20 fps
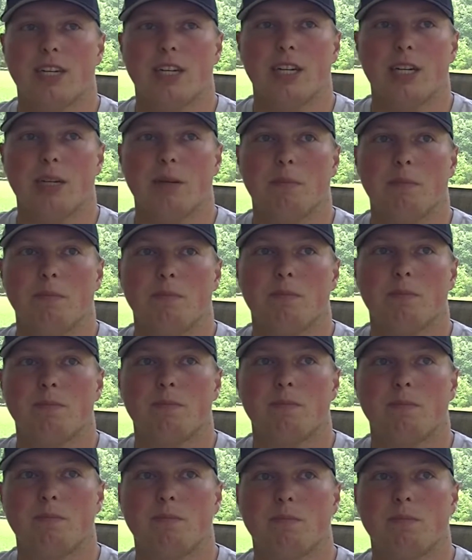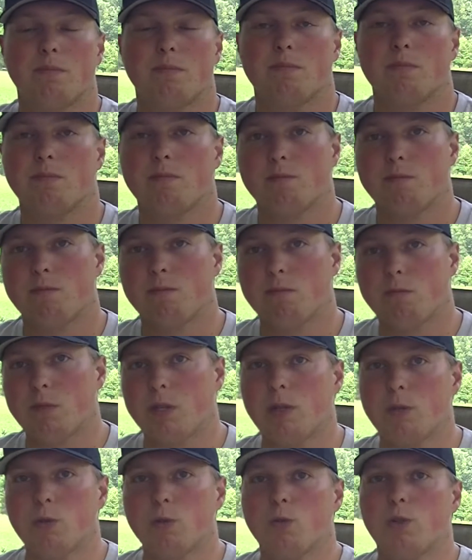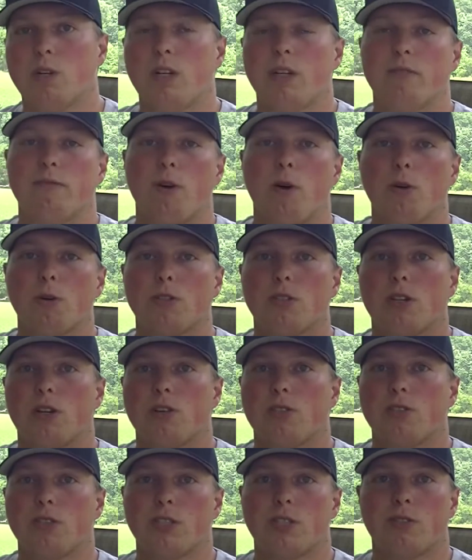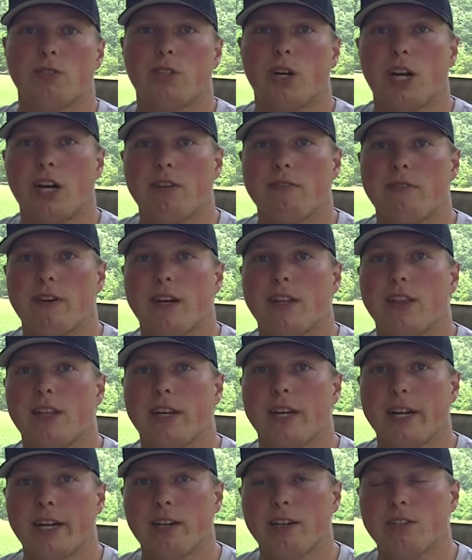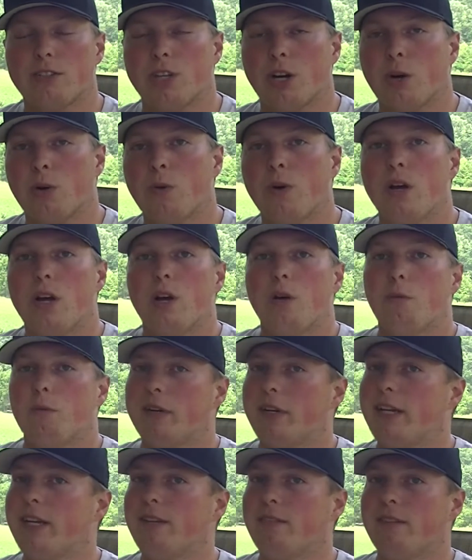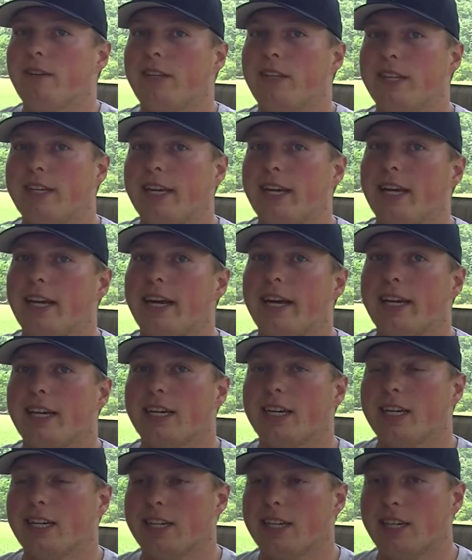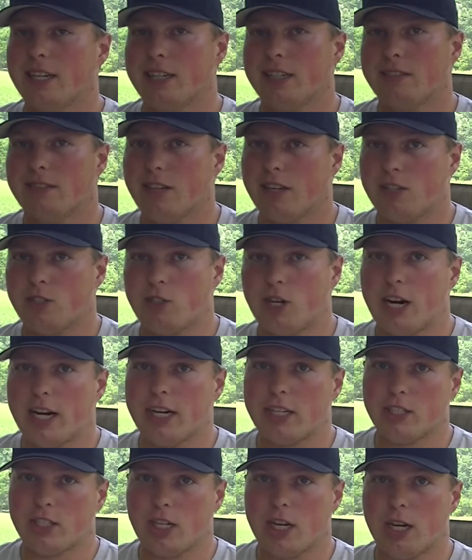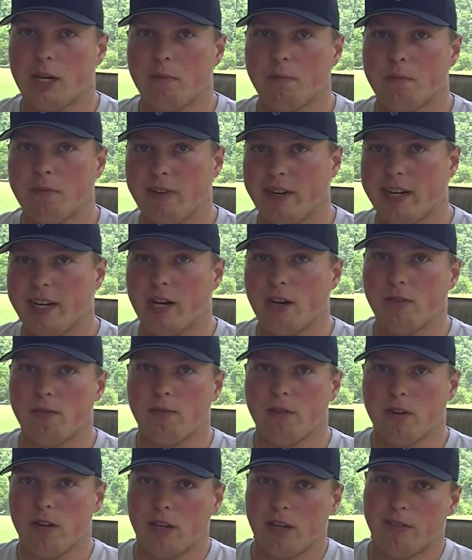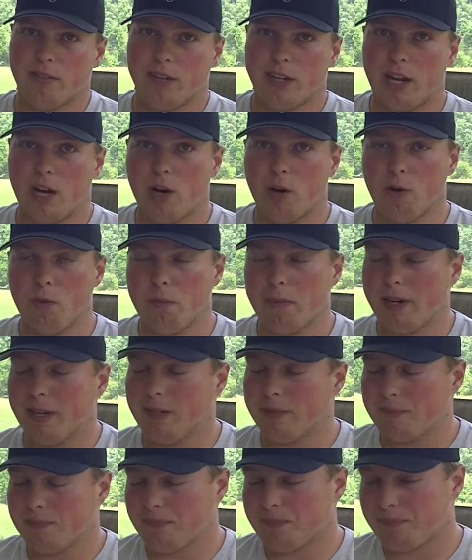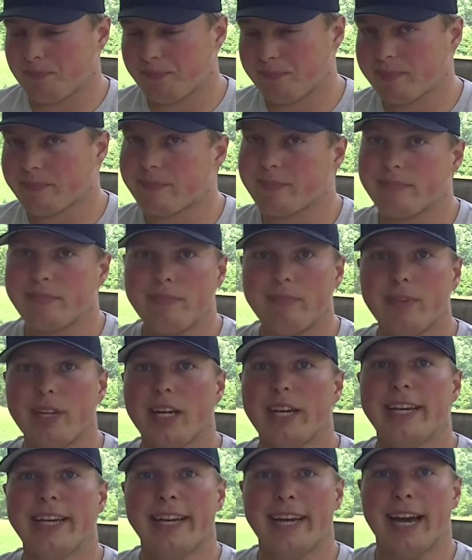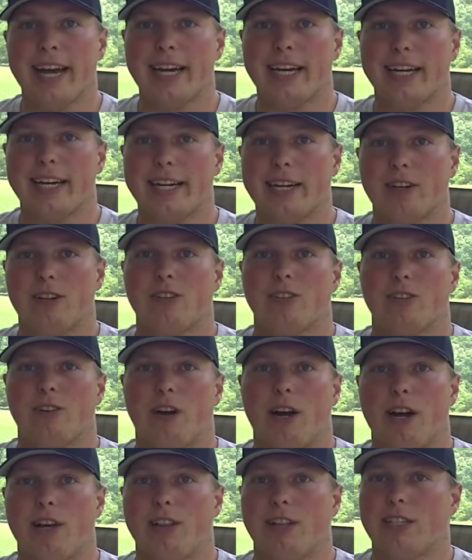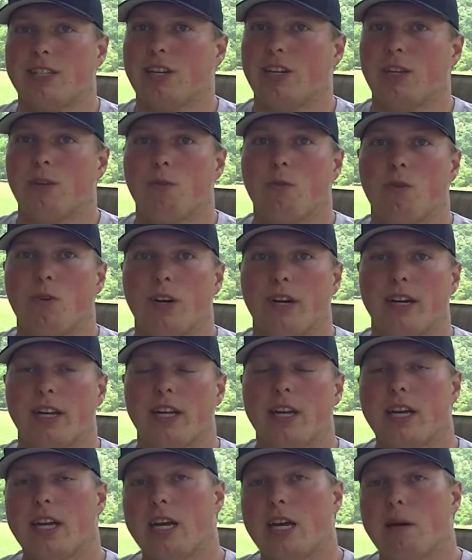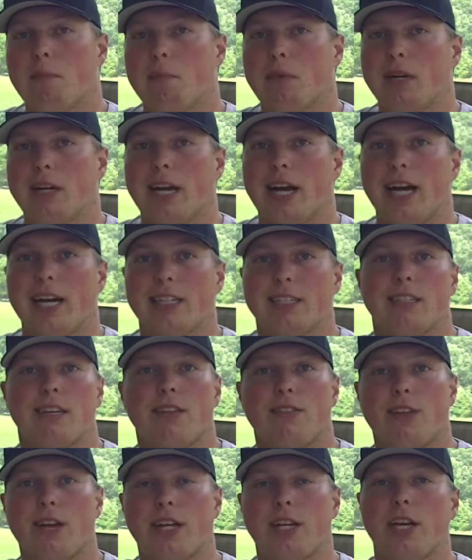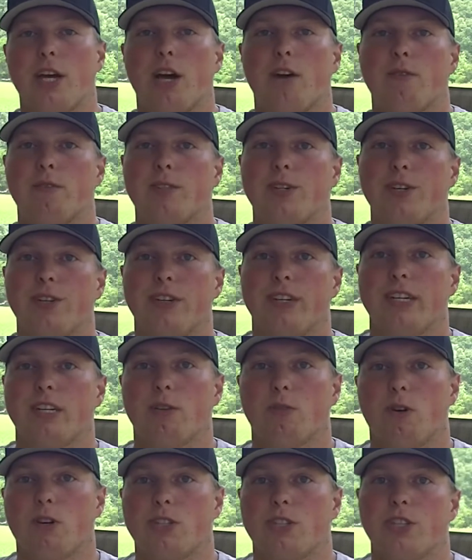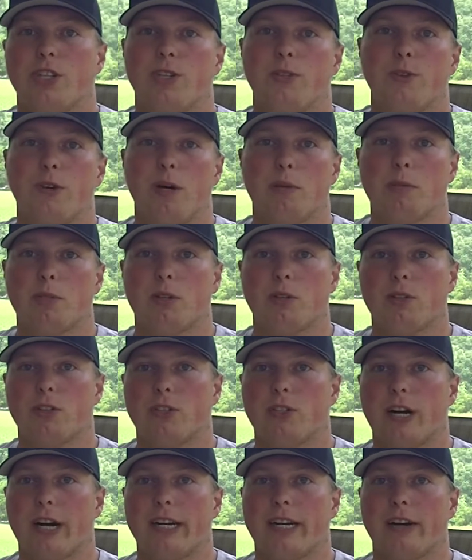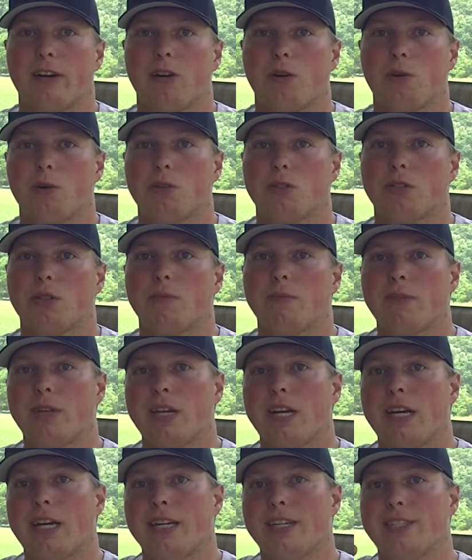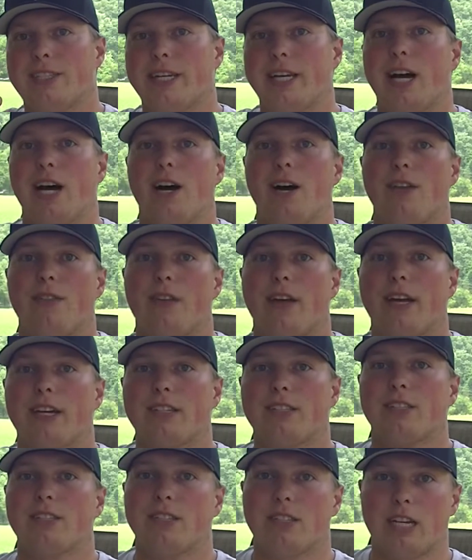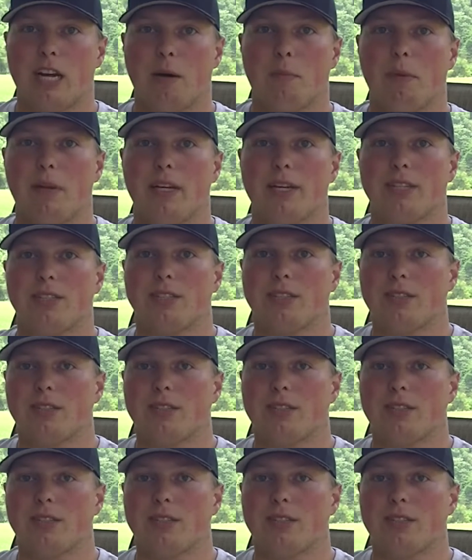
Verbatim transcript: Um, we was really focusing on just trying to find the deer, so we didn't really get a, uh, a, a track job video of the doe, but he had a deer on the ground. That's all he wanted. But guys, thank y'all for tuning in to watch a new episode of Tracked Outdoors. See y'all. Thanks. God bless.